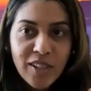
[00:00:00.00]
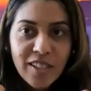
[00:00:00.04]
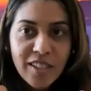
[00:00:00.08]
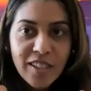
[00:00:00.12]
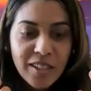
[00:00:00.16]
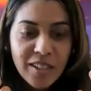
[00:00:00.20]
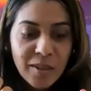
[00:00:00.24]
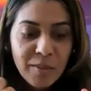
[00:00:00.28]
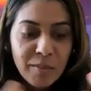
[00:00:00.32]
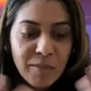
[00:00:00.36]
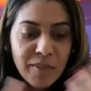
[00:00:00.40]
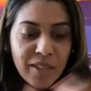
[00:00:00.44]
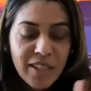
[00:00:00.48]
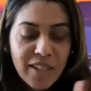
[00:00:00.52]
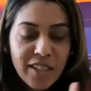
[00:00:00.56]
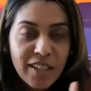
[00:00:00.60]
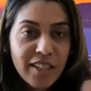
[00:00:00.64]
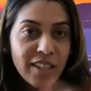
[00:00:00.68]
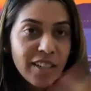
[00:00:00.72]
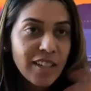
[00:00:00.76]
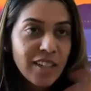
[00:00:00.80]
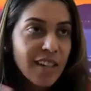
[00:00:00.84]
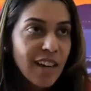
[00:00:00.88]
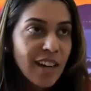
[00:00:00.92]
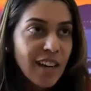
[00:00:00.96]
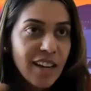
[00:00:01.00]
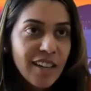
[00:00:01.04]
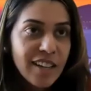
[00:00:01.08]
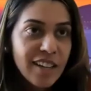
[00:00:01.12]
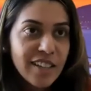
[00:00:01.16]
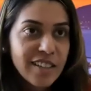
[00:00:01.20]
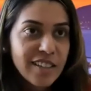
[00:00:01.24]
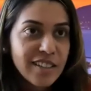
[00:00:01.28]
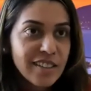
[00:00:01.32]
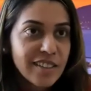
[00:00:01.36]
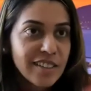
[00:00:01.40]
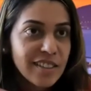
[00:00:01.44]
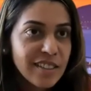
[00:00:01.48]
a company, I
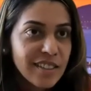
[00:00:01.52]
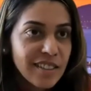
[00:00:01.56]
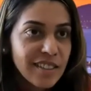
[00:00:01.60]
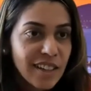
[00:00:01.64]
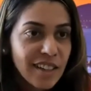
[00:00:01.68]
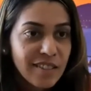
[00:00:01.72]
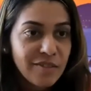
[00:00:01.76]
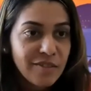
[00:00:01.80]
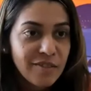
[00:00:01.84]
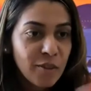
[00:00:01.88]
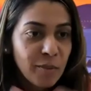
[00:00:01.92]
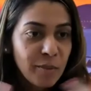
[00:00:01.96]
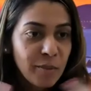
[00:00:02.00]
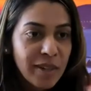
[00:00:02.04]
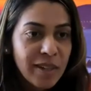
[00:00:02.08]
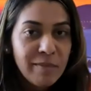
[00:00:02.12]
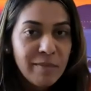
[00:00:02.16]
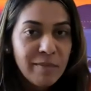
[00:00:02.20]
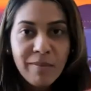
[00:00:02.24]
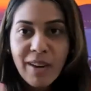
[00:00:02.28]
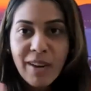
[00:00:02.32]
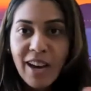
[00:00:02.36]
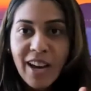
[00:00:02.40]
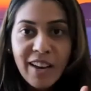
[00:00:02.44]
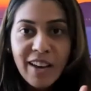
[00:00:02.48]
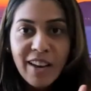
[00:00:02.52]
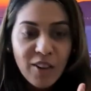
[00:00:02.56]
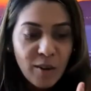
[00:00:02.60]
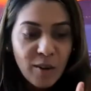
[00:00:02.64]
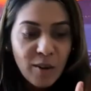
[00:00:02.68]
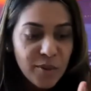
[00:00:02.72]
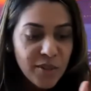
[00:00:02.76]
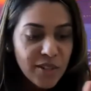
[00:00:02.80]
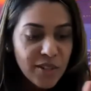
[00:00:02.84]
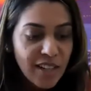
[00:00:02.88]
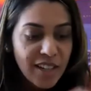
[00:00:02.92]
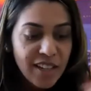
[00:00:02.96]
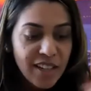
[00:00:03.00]
can. For me, I have an
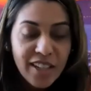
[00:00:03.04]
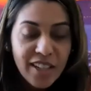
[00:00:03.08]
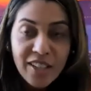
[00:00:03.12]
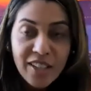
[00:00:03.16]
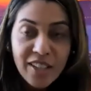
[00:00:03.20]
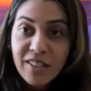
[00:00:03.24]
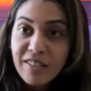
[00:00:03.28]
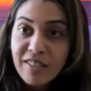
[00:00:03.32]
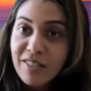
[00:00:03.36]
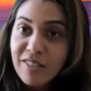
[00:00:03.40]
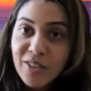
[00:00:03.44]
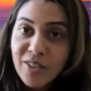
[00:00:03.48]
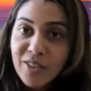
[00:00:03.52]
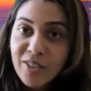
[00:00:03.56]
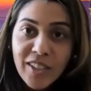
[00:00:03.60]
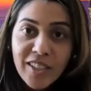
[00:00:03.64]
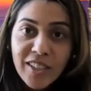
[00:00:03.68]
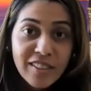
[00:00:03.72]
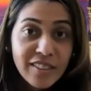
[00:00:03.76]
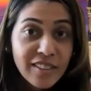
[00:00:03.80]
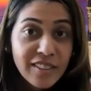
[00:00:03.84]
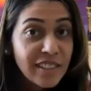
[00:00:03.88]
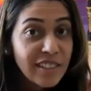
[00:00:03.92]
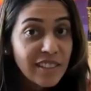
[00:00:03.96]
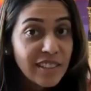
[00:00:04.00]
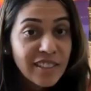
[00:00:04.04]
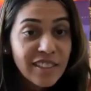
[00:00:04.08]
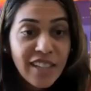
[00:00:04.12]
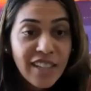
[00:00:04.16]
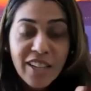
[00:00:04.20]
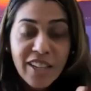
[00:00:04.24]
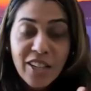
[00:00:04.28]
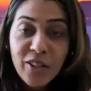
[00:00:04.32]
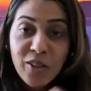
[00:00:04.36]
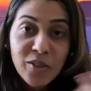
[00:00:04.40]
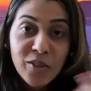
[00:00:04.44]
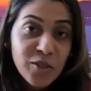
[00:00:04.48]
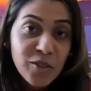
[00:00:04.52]
option. I can join as a senior. I
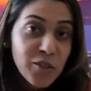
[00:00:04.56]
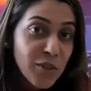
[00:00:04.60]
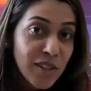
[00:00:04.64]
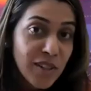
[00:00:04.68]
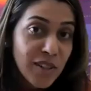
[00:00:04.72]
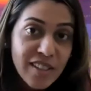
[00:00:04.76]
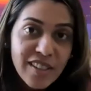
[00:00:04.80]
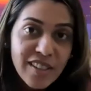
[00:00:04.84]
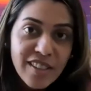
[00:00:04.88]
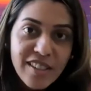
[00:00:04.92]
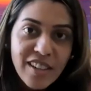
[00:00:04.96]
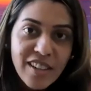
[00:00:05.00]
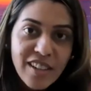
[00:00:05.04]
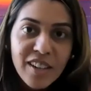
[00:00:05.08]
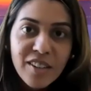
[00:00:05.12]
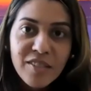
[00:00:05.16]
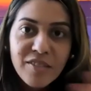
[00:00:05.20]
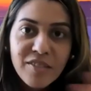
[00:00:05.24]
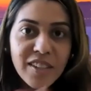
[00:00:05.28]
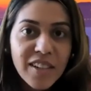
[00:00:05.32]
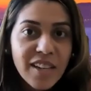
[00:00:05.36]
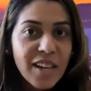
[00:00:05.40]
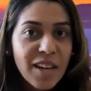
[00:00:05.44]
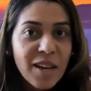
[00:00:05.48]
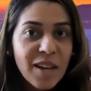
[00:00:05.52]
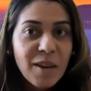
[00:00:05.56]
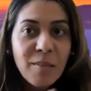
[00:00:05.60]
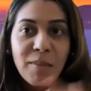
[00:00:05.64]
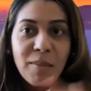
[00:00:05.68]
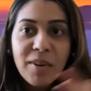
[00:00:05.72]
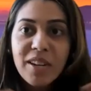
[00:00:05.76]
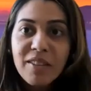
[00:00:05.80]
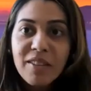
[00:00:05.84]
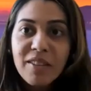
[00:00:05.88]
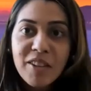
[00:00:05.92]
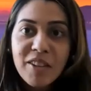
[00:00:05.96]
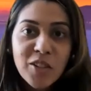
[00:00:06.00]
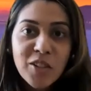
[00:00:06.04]
can also join as a staff. But
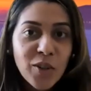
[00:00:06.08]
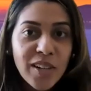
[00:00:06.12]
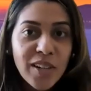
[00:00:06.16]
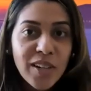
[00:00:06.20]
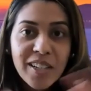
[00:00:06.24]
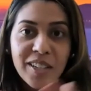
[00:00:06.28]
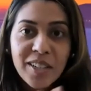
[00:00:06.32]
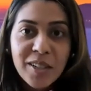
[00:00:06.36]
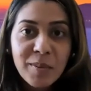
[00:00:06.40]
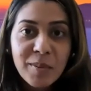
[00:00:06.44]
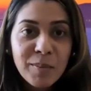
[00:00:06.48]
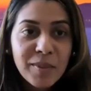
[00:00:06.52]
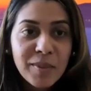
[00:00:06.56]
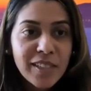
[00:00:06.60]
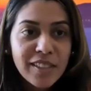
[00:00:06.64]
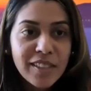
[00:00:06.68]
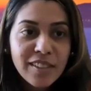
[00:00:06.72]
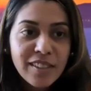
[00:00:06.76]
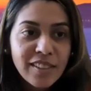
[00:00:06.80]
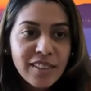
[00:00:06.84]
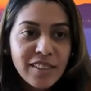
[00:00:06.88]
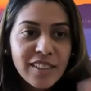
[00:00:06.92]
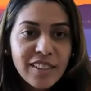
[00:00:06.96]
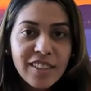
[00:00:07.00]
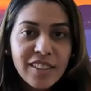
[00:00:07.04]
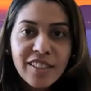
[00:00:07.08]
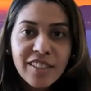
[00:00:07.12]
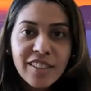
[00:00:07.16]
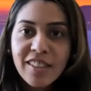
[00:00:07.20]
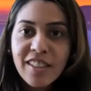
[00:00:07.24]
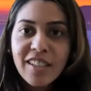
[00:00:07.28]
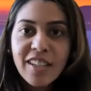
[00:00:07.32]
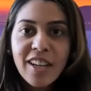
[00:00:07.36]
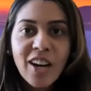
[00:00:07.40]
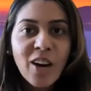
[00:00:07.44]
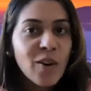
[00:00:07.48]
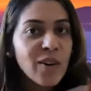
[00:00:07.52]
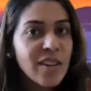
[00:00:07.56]
if I join a company as senior,
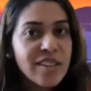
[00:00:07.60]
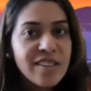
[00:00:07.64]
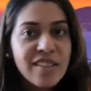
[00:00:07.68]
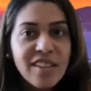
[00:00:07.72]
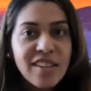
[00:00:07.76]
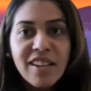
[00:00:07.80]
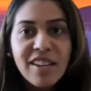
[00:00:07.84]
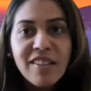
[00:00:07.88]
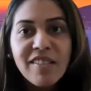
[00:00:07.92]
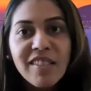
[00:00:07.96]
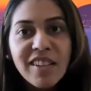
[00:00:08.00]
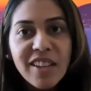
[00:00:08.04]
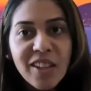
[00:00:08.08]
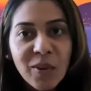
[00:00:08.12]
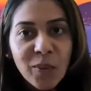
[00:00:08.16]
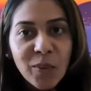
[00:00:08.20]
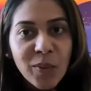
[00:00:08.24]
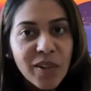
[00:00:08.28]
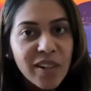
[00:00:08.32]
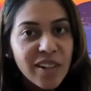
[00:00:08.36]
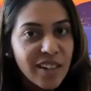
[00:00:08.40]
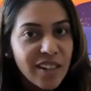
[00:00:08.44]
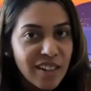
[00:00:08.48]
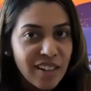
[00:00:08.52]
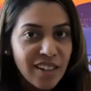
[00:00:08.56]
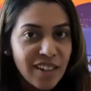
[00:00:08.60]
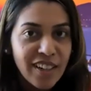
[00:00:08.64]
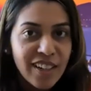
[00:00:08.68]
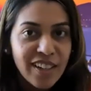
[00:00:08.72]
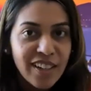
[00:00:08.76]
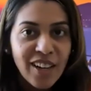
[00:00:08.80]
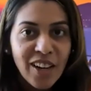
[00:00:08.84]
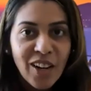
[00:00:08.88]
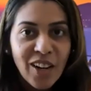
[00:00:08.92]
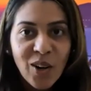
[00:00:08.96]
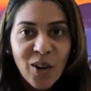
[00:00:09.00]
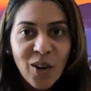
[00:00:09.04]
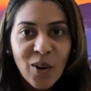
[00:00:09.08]
then how does the leveling work, right?
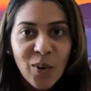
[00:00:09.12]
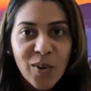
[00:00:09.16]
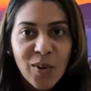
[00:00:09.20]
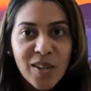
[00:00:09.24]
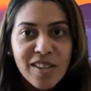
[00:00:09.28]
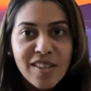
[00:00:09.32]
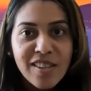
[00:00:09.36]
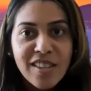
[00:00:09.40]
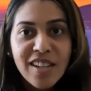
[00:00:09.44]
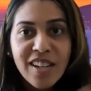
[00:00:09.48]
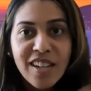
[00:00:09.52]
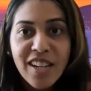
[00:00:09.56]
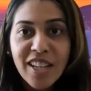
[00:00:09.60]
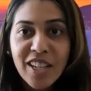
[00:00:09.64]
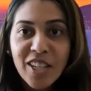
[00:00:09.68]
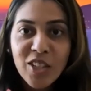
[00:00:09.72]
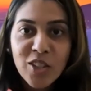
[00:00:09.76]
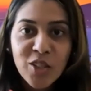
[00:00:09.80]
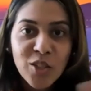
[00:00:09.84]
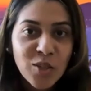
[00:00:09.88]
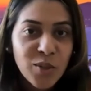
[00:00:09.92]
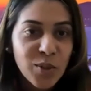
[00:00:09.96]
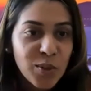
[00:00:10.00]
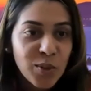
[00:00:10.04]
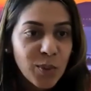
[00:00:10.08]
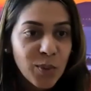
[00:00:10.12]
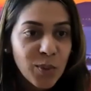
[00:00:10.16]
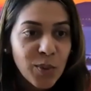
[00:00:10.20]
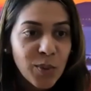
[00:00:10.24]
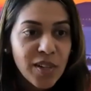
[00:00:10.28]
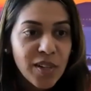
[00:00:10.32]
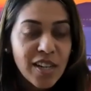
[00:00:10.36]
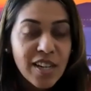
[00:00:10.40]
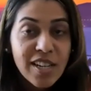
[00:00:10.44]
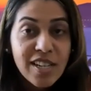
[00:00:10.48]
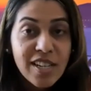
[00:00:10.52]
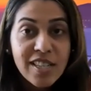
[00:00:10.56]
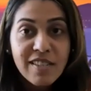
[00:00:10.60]
How is it linked to
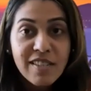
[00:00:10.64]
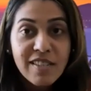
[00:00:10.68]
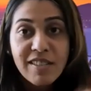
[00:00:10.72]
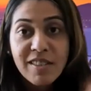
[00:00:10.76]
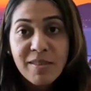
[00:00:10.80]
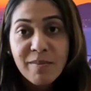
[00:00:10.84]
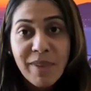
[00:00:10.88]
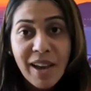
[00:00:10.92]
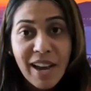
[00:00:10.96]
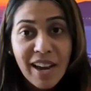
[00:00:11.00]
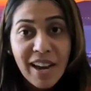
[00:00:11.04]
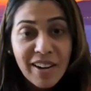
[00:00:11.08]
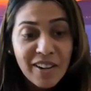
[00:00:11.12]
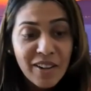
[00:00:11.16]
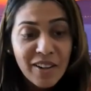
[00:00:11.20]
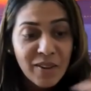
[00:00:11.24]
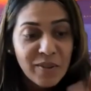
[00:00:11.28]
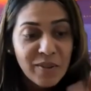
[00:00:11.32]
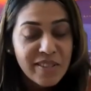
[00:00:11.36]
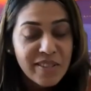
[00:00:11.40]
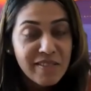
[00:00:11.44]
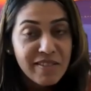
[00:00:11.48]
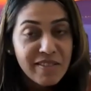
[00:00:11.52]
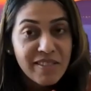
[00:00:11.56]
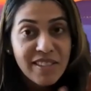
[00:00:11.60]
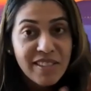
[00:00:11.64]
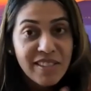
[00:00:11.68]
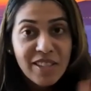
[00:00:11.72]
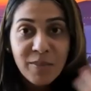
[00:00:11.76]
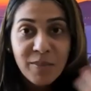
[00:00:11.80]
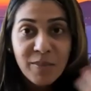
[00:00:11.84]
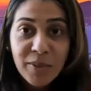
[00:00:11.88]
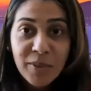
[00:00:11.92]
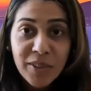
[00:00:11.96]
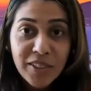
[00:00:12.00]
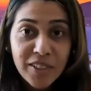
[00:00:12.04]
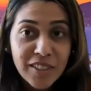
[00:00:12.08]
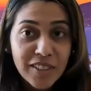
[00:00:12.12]
someone's background, someone's
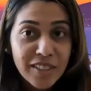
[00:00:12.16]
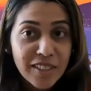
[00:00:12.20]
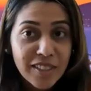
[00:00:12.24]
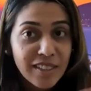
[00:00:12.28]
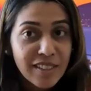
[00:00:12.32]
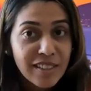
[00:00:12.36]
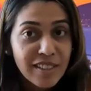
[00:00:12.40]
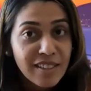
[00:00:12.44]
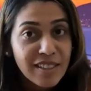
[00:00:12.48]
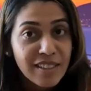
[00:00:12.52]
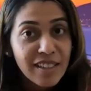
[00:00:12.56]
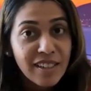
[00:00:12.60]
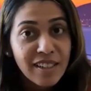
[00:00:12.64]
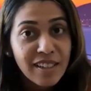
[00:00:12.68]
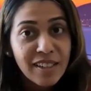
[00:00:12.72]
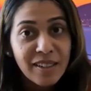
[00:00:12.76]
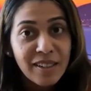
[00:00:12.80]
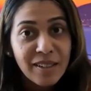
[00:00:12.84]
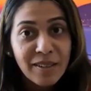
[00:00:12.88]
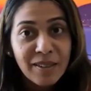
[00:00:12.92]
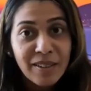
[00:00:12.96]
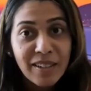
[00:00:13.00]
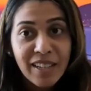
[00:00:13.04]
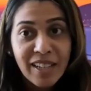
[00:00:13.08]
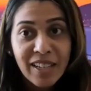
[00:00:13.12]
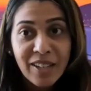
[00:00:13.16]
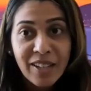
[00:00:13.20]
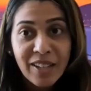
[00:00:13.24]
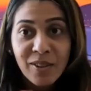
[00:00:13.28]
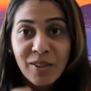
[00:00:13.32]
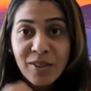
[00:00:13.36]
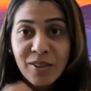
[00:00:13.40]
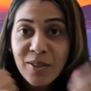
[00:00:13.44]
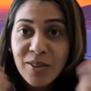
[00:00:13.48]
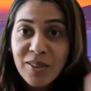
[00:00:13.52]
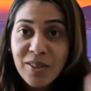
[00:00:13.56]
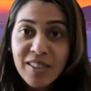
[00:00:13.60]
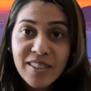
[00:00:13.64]
experience, mm-hmm. uh, and
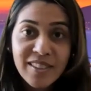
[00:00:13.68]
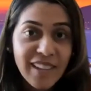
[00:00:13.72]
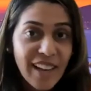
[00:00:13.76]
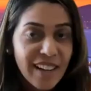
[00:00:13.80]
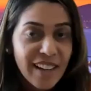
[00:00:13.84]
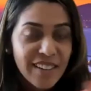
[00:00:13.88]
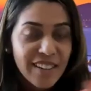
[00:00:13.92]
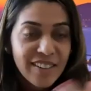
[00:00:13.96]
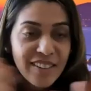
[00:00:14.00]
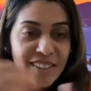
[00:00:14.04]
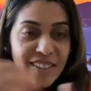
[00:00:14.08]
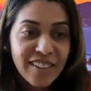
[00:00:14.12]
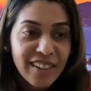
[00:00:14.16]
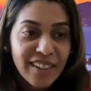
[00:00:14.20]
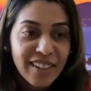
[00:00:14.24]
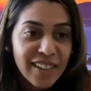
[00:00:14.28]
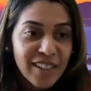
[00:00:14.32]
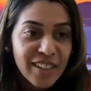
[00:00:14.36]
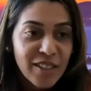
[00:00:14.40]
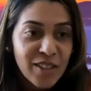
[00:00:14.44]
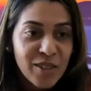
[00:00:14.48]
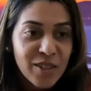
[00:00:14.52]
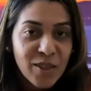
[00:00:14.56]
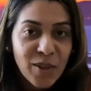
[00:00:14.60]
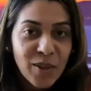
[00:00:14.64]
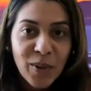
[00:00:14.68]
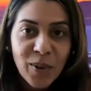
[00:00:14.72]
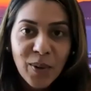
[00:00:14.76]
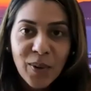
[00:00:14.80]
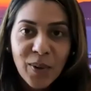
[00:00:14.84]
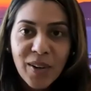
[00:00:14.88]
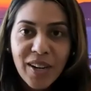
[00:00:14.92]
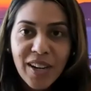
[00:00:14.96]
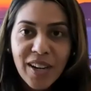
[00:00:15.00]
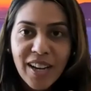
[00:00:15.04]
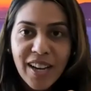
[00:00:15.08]
also the salary, right? So,